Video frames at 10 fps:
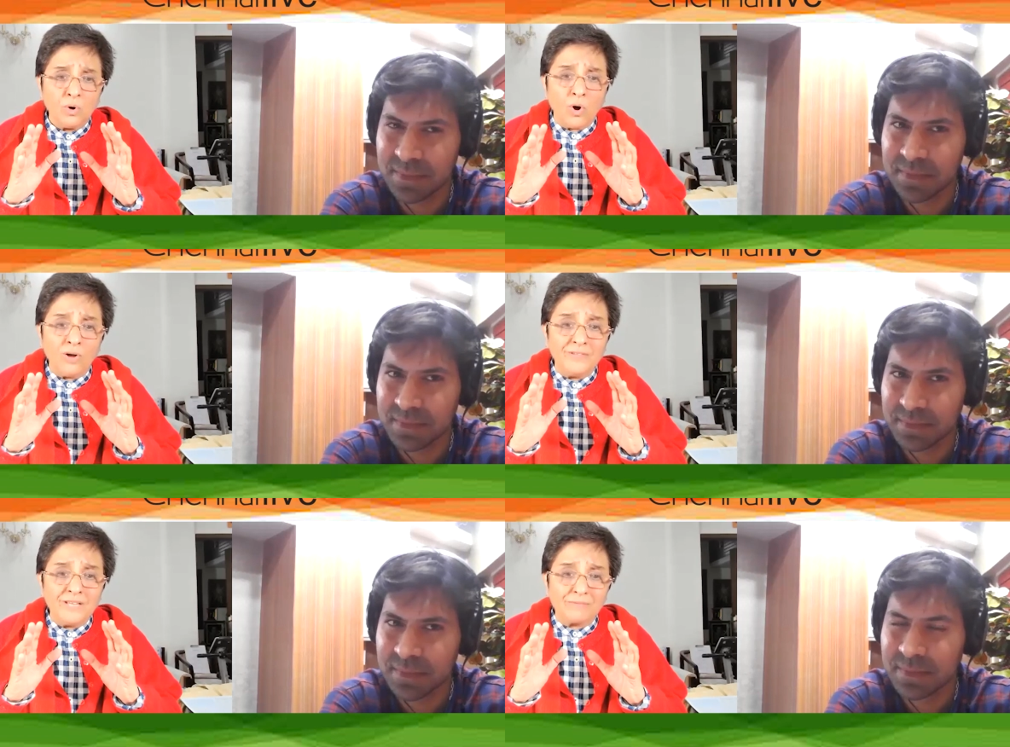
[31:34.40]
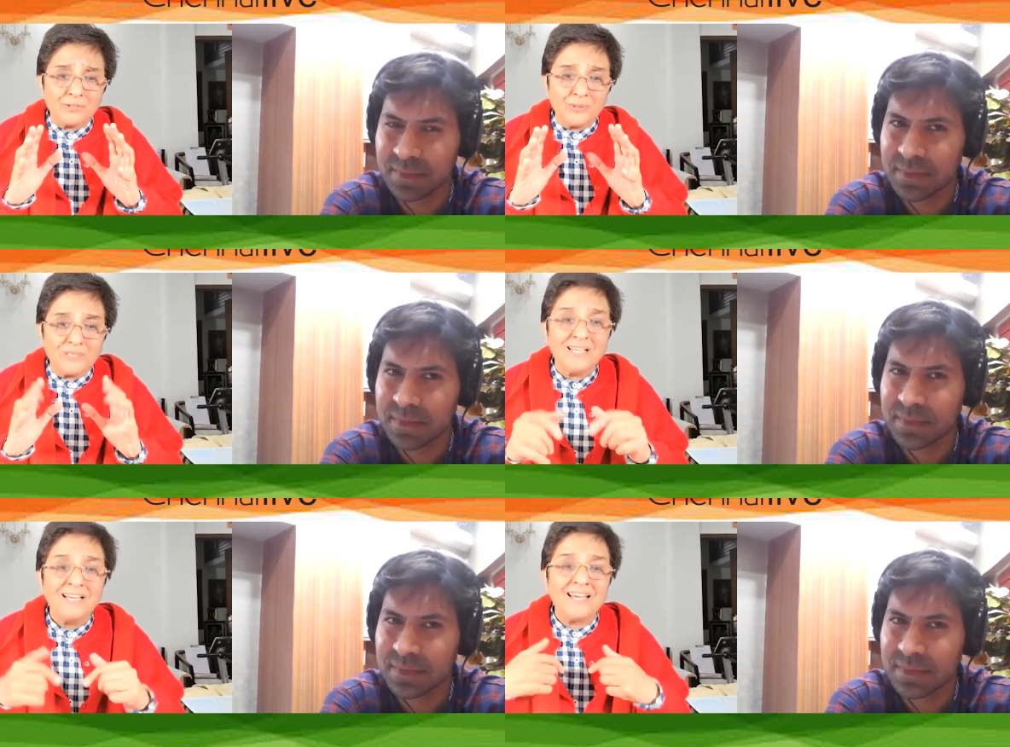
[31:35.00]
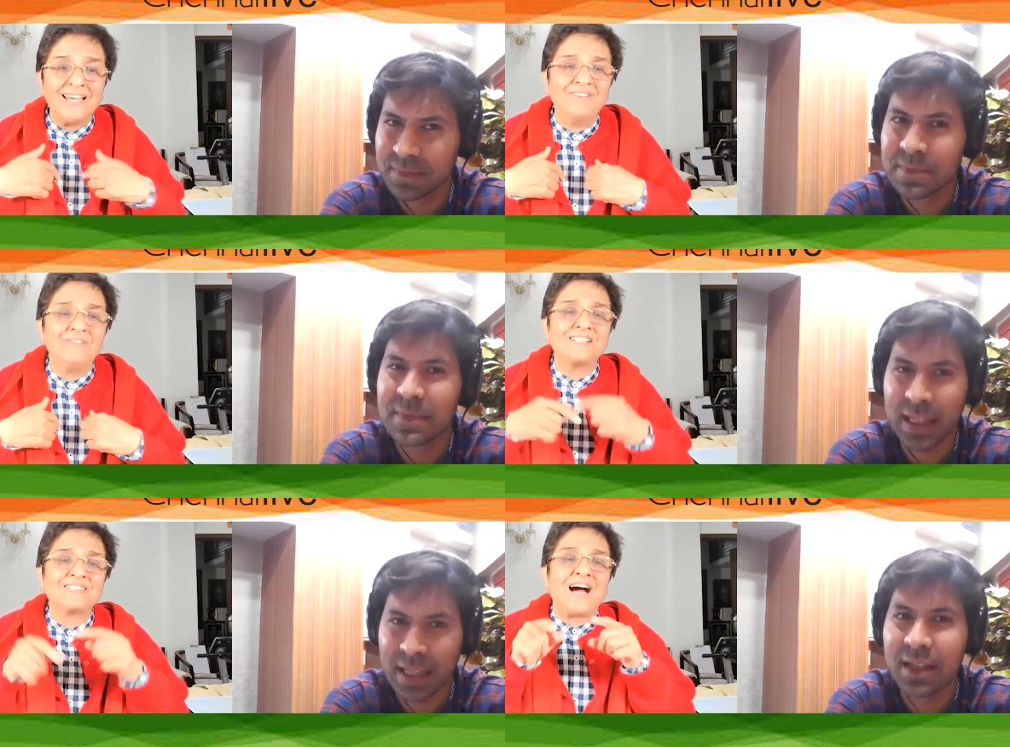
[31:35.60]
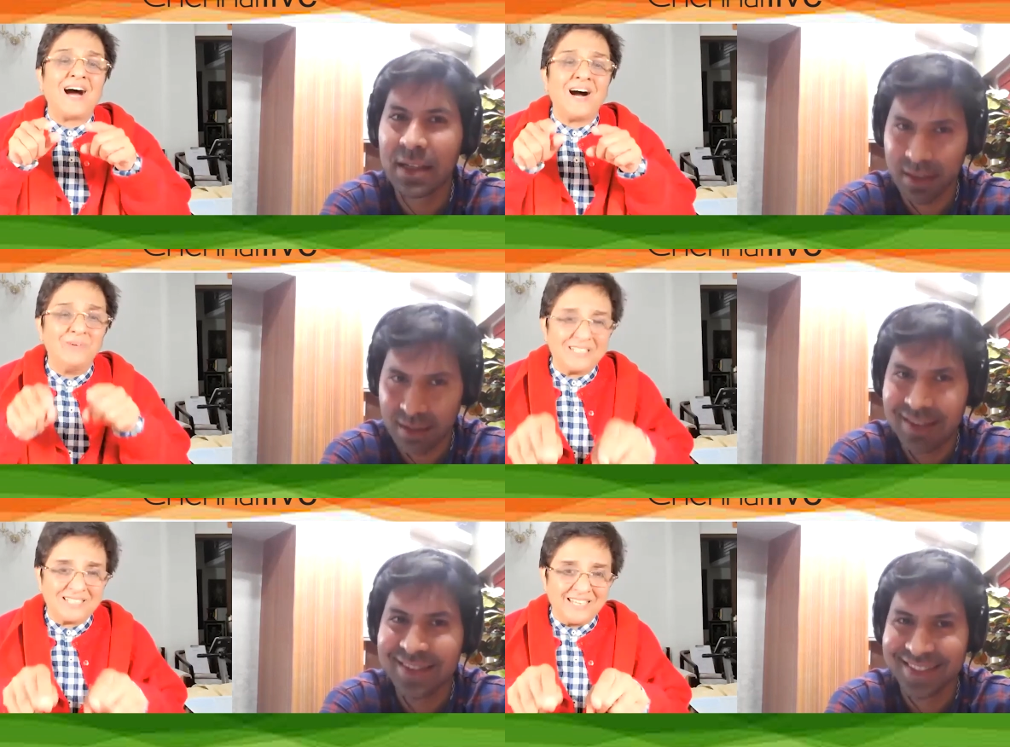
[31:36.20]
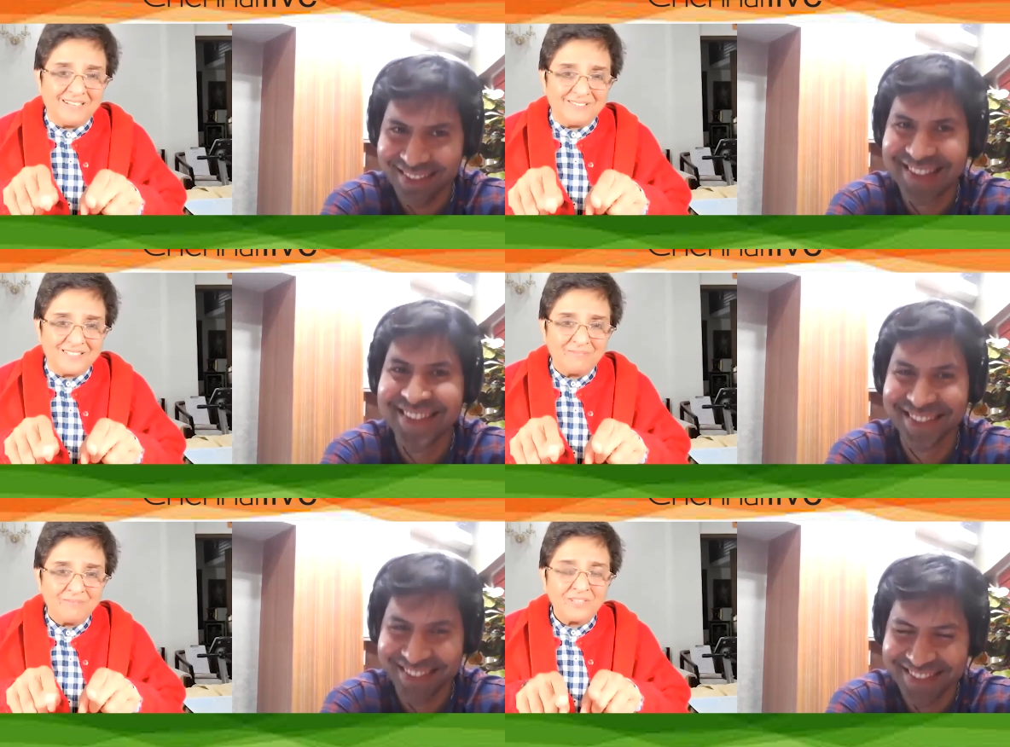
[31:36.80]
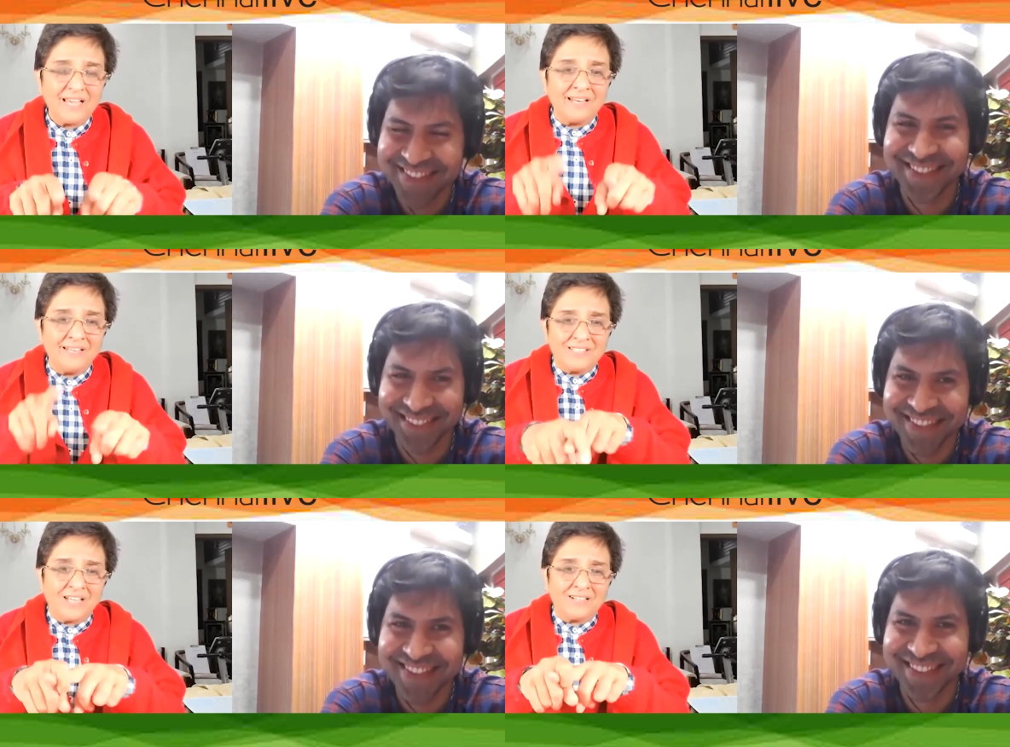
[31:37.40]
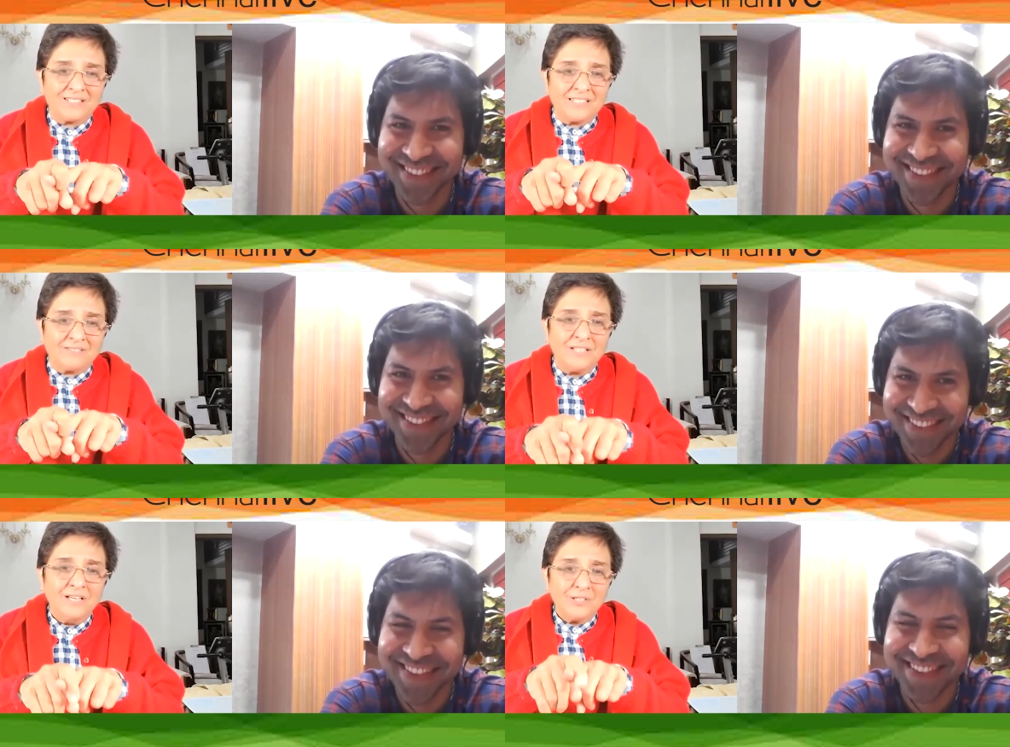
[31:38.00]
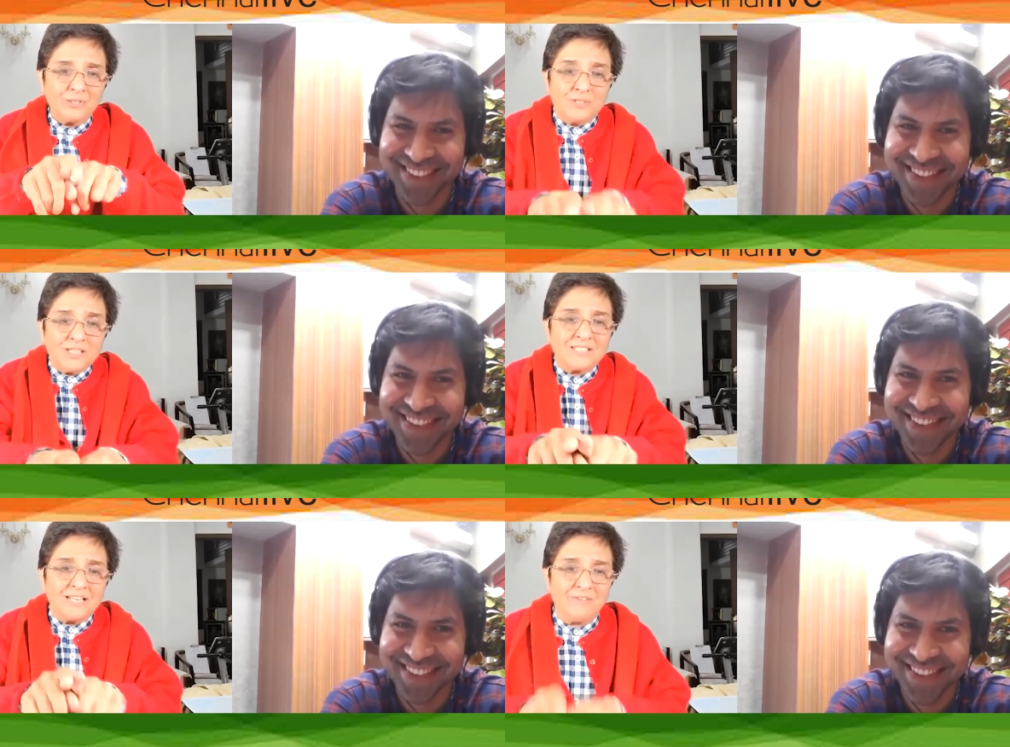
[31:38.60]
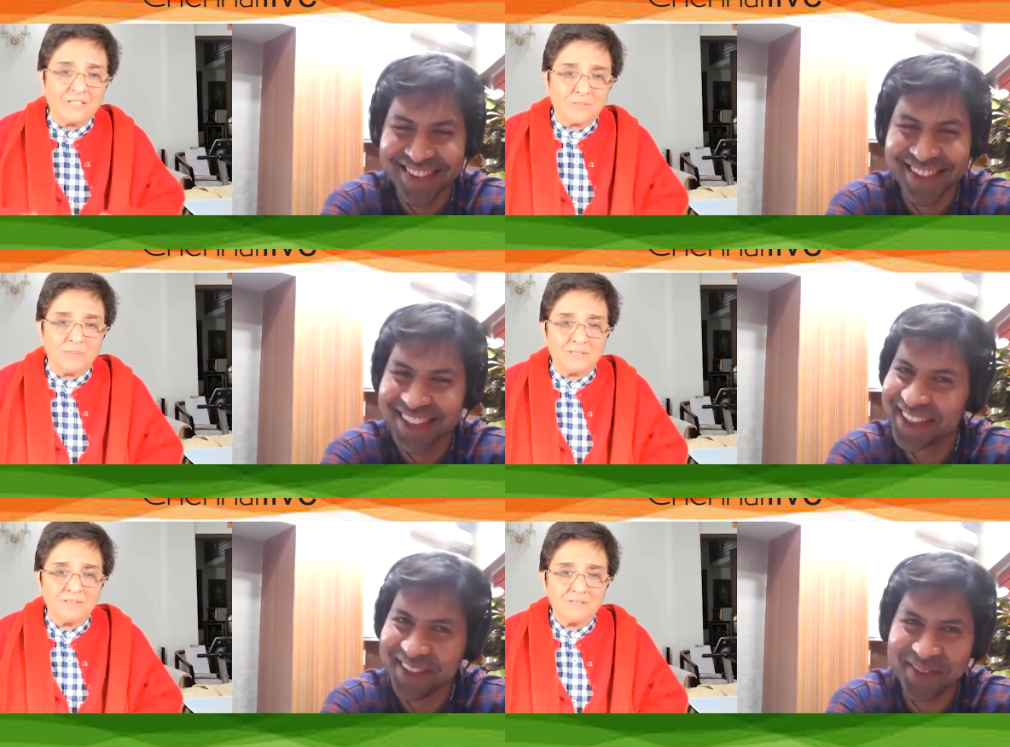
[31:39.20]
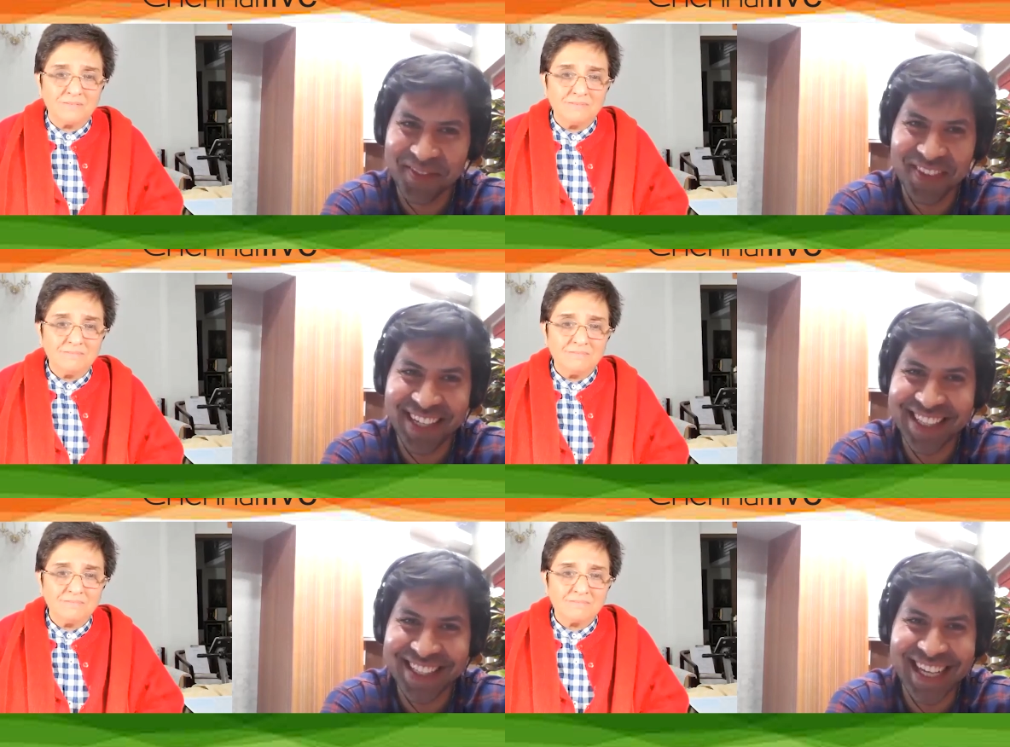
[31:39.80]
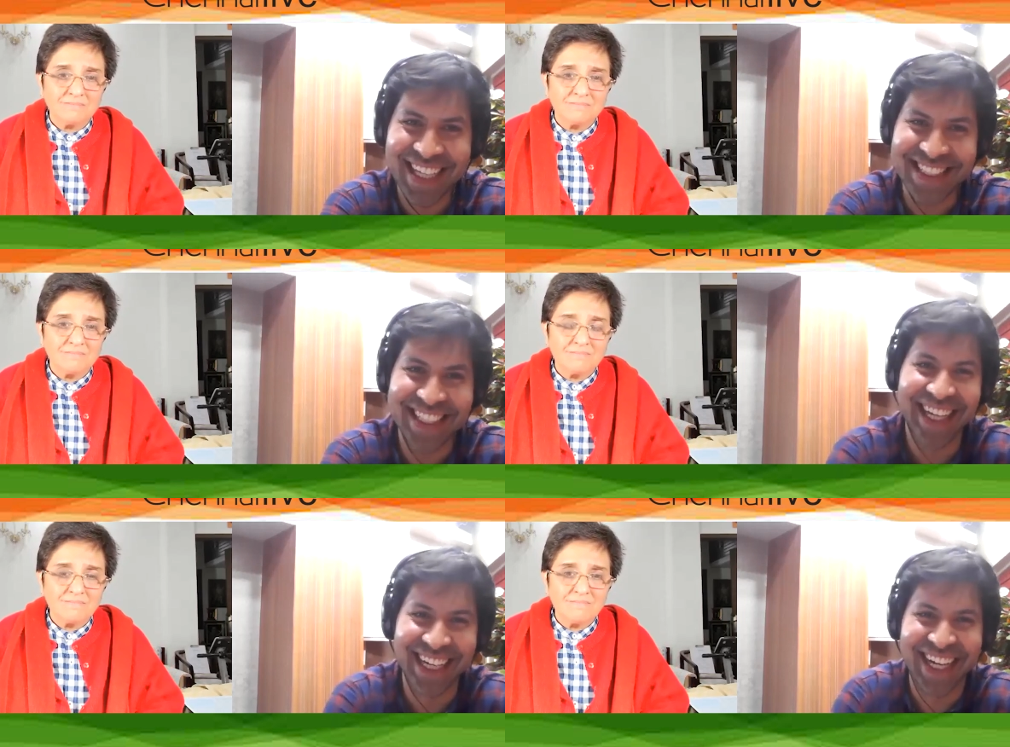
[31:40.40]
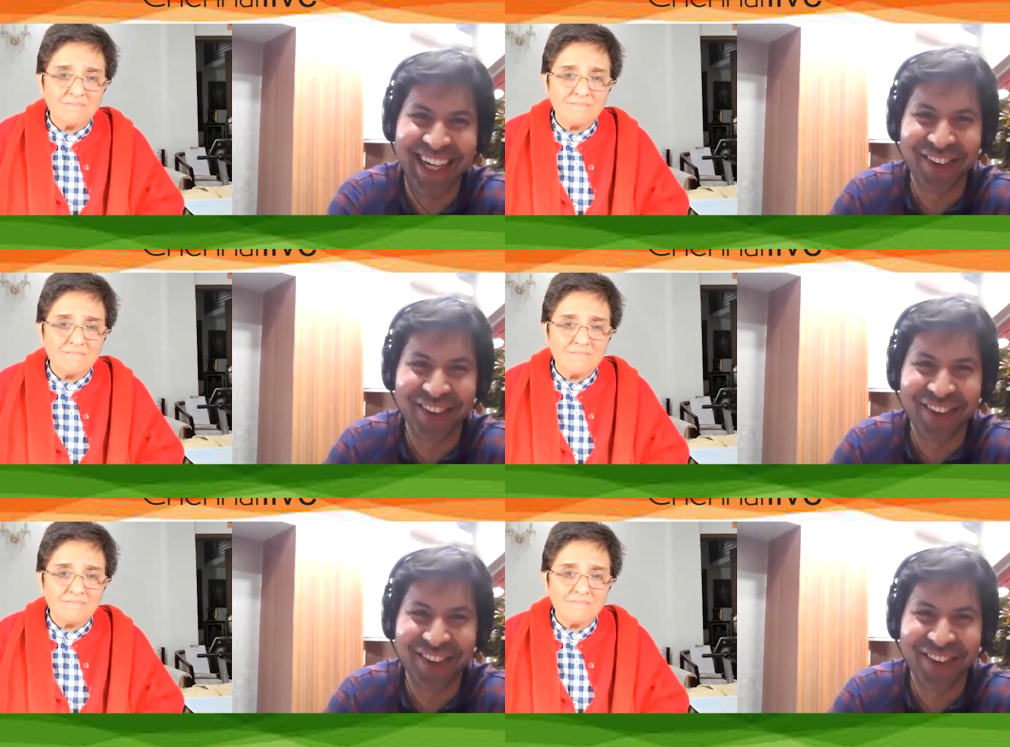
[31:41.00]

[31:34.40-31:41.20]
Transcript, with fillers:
Speaker 1: All we have to do is invest ourselves and hitch ourselves to this investment.
Speaker 2: Fantastic.